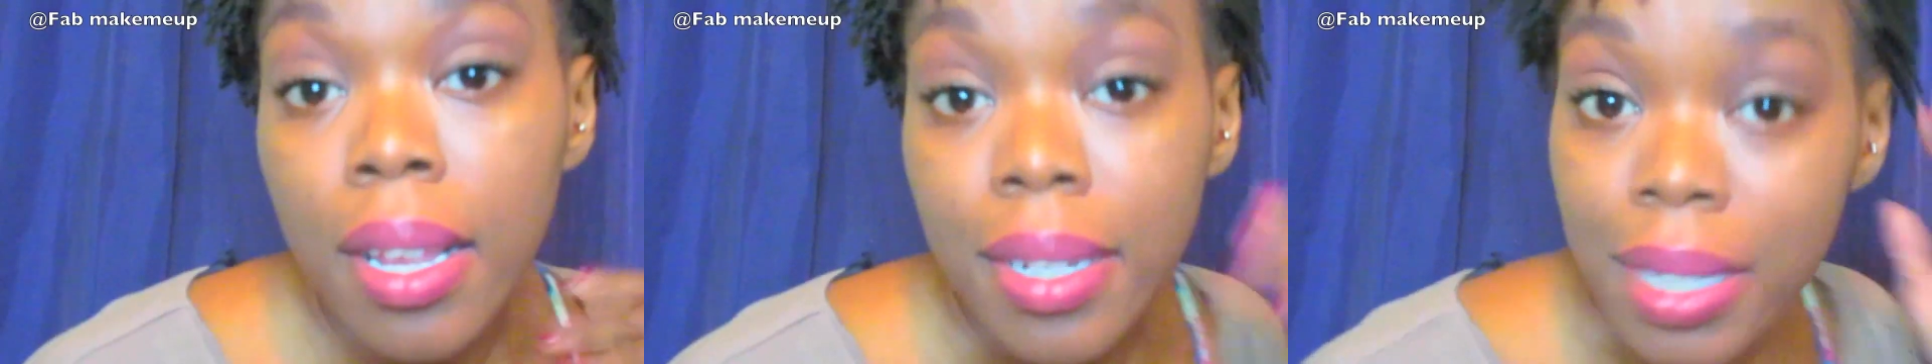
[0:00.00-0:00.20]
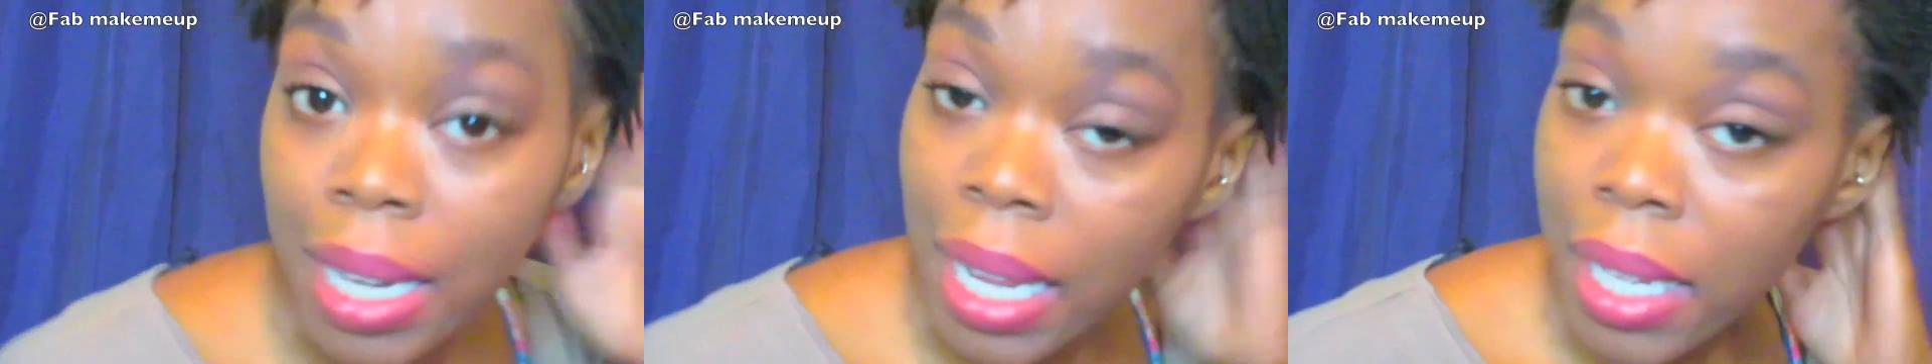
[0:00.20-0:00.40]

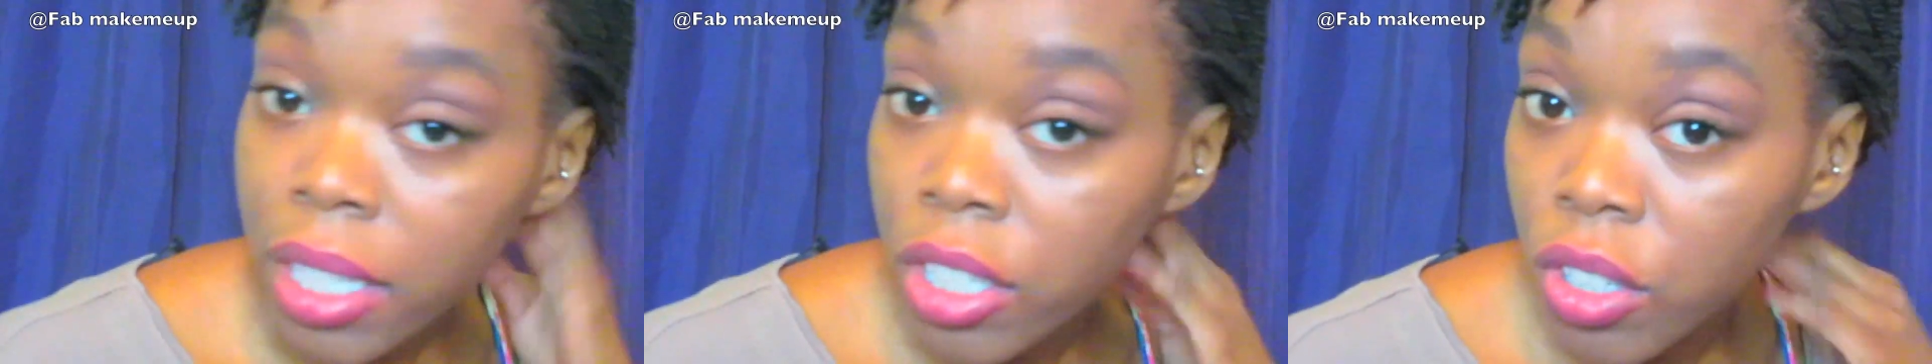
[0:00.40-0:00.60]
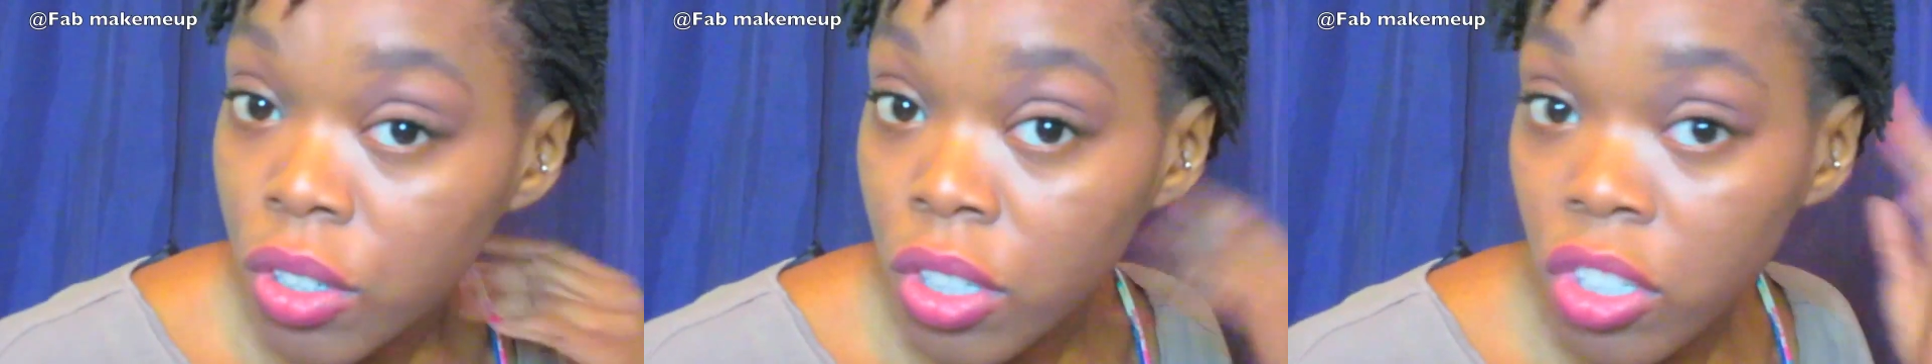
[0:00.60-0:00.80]

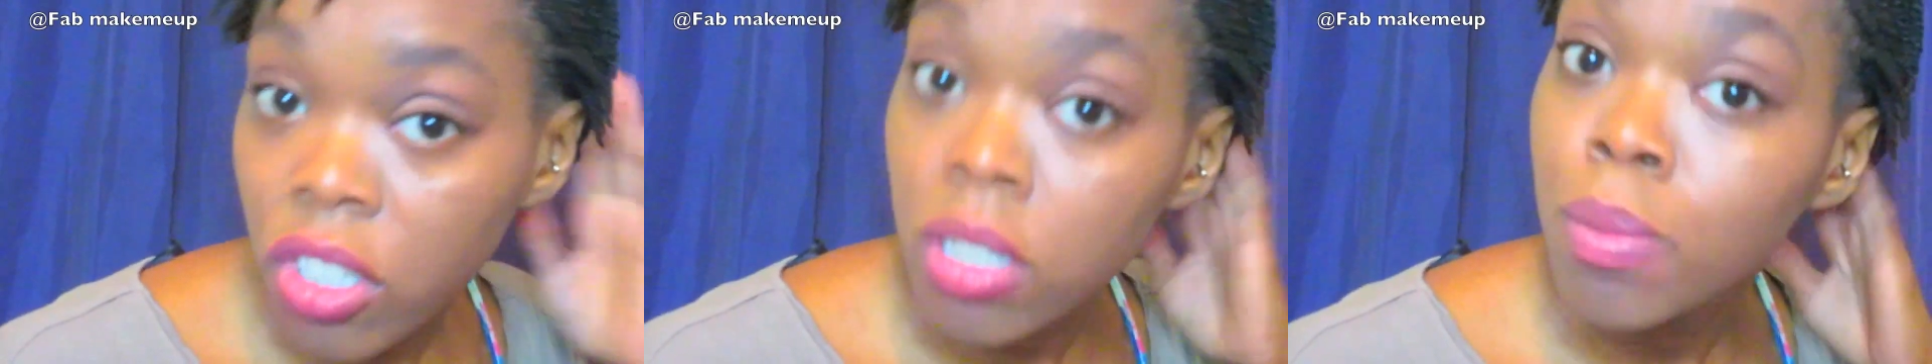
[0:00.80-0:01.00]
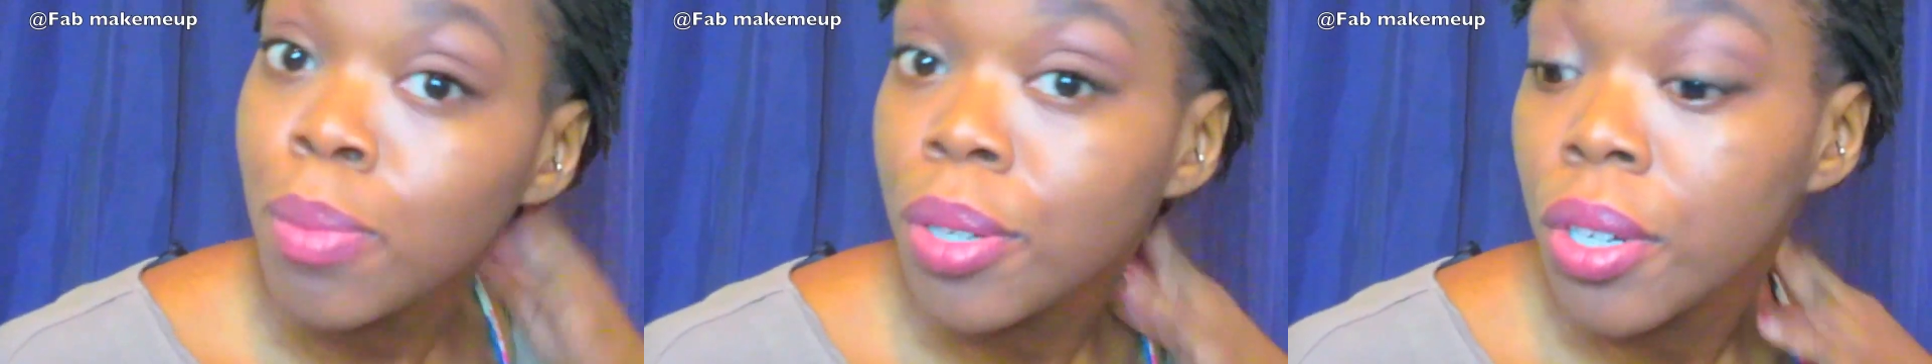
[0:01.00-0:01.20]
Next, you could
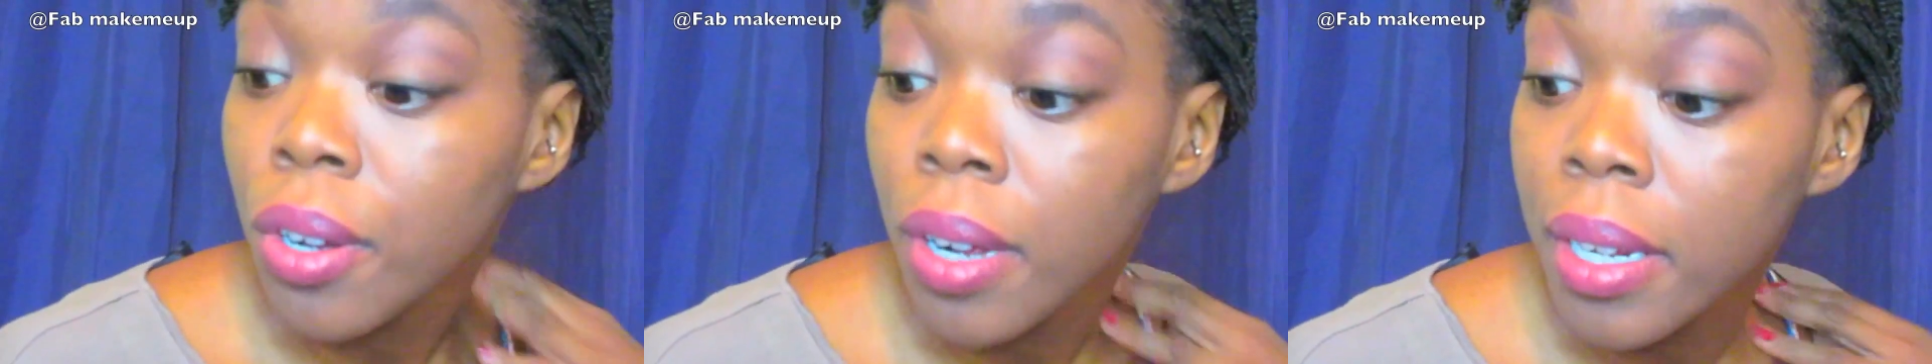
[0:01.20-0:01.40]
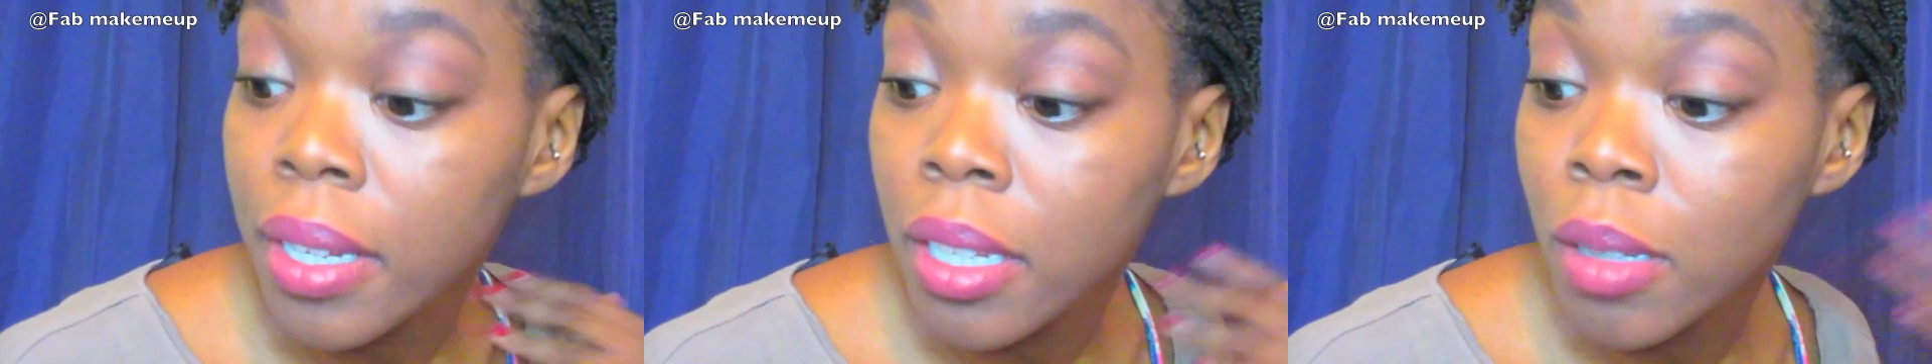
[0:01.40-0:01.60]
just put
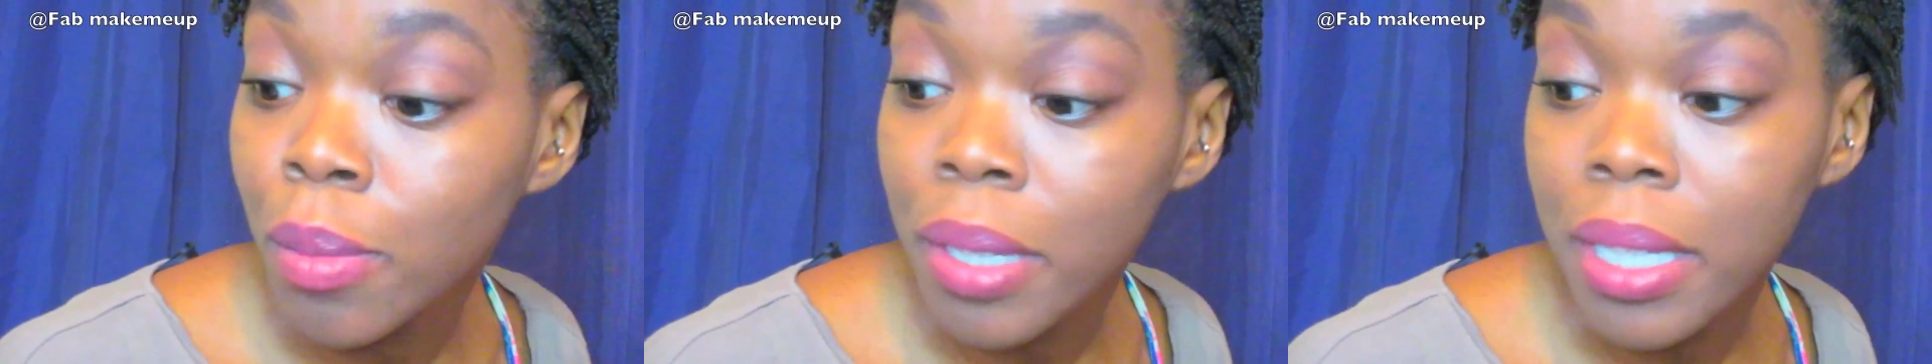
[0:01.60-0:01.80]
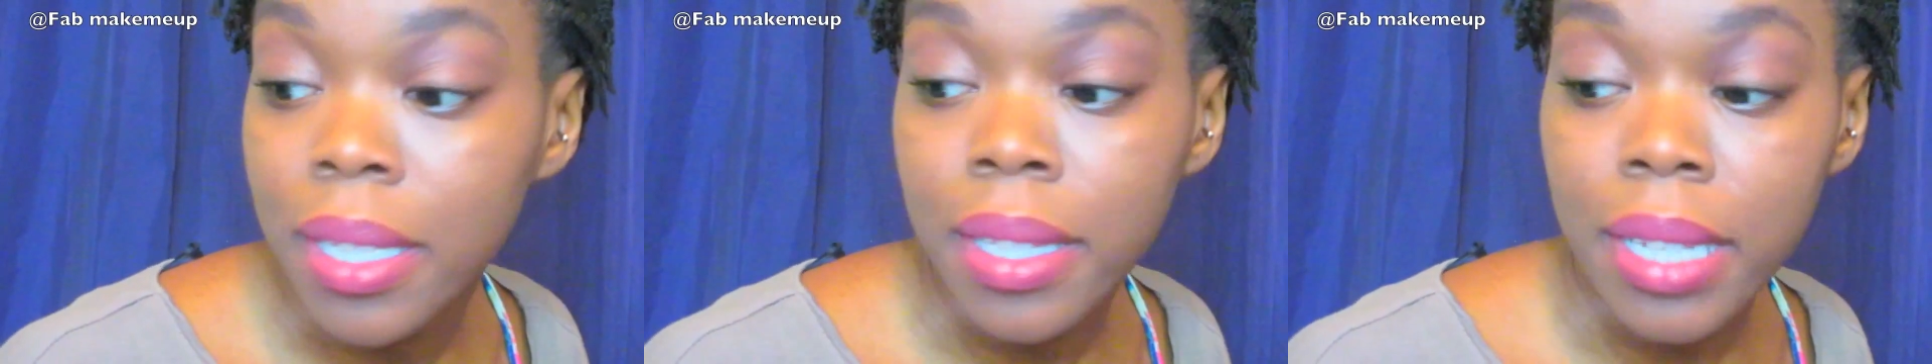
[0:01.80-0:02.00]
on a little
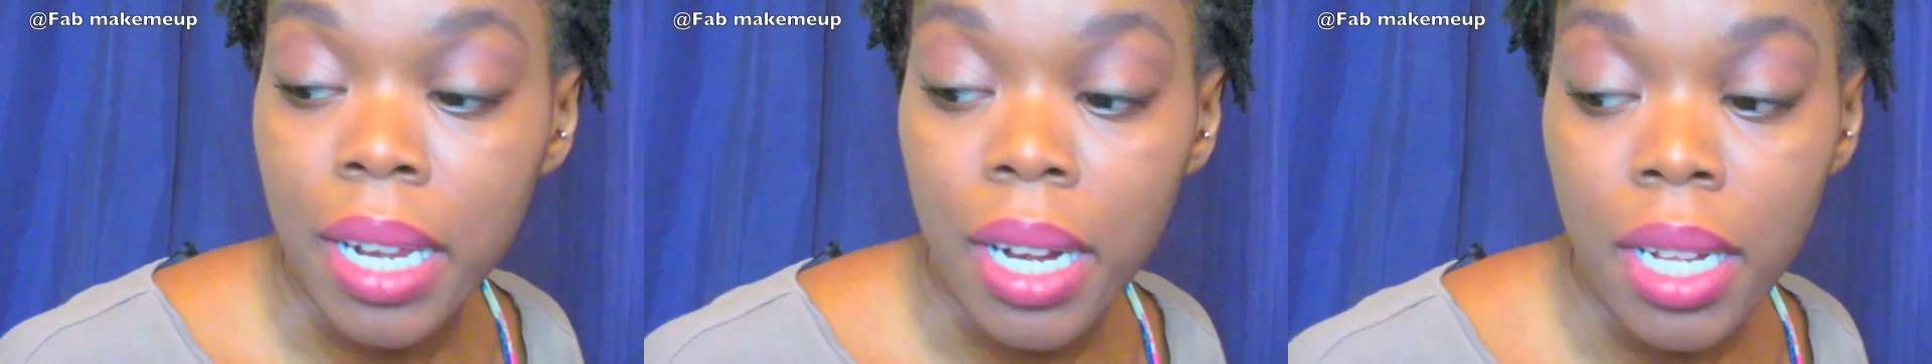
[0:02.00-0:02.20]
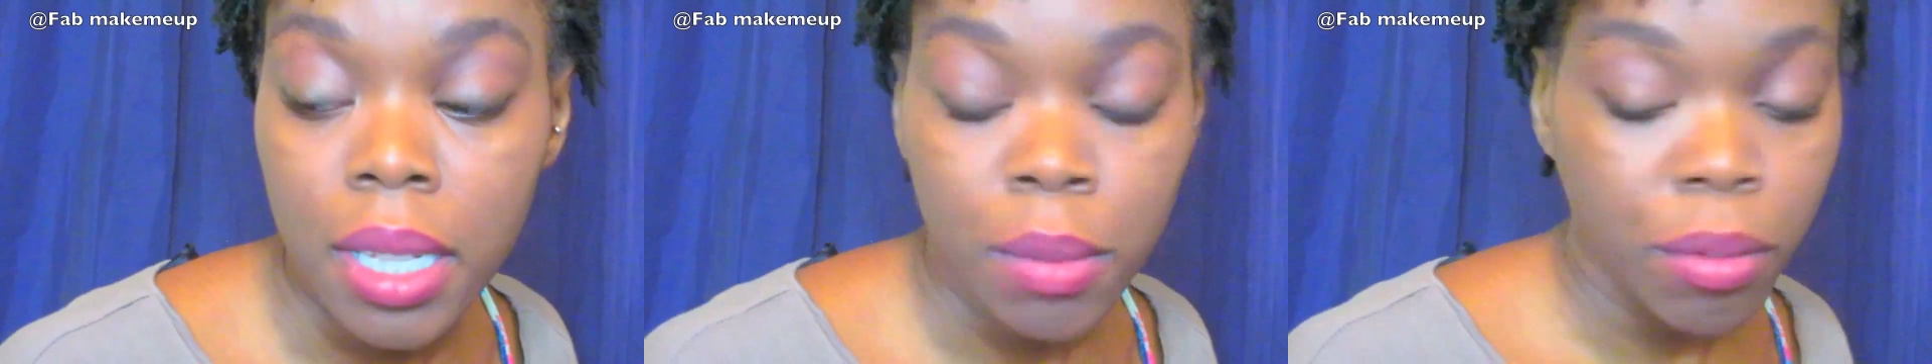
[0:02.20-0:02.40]
bit of
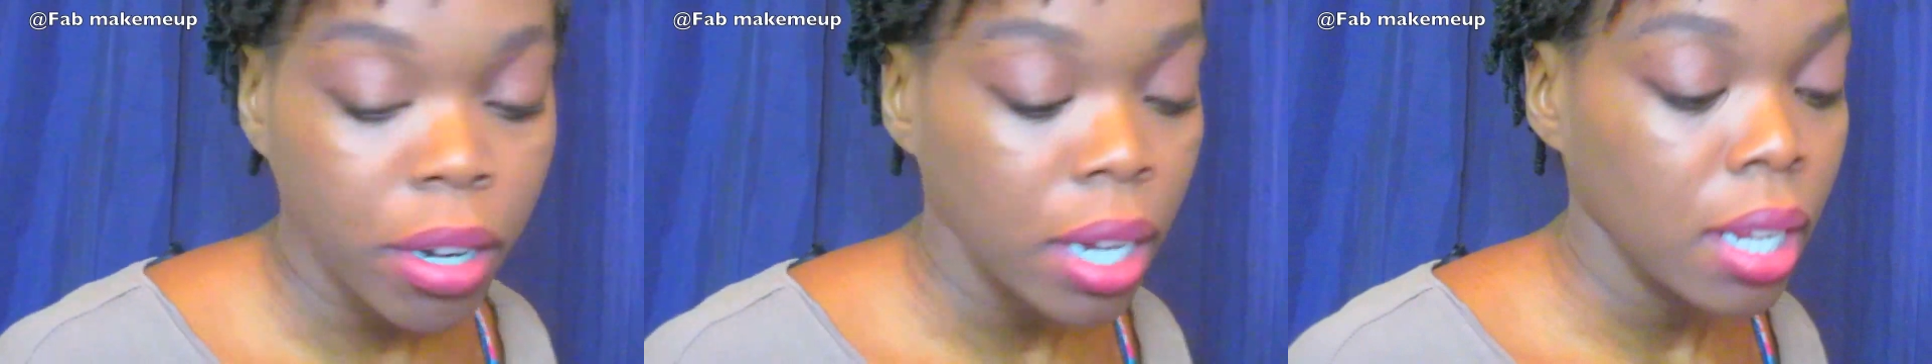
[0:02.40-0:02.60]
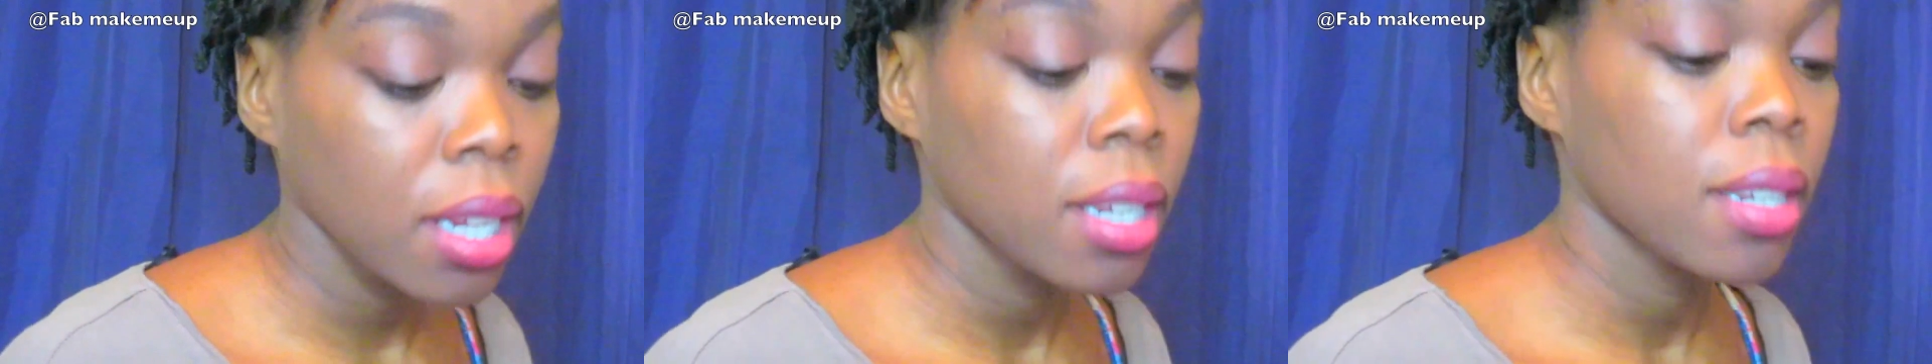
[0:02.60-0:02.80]
setting
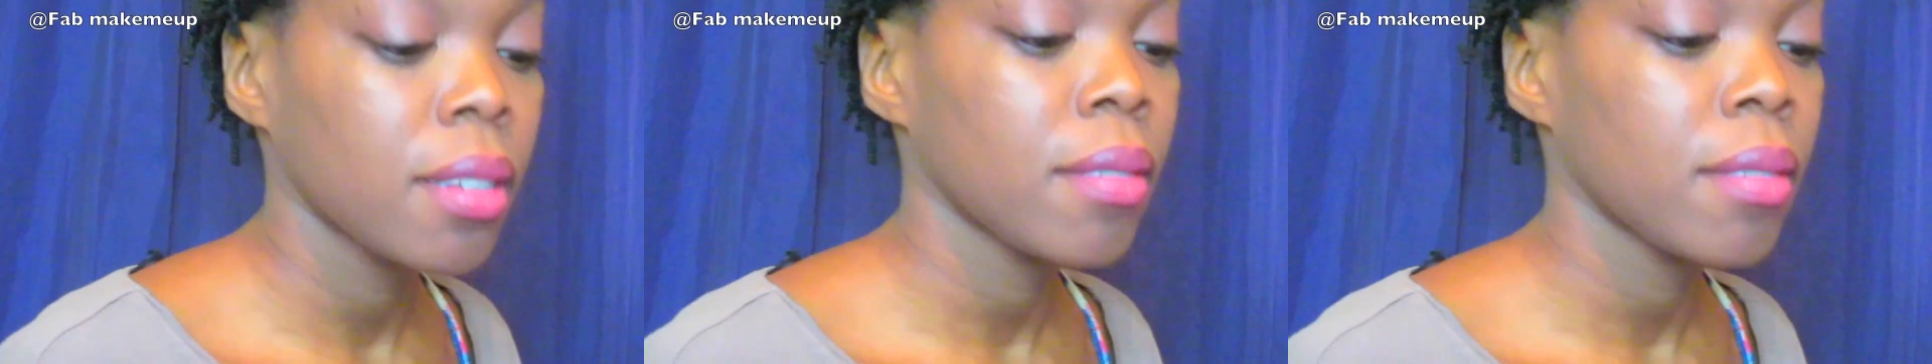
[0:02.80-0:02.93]
spray.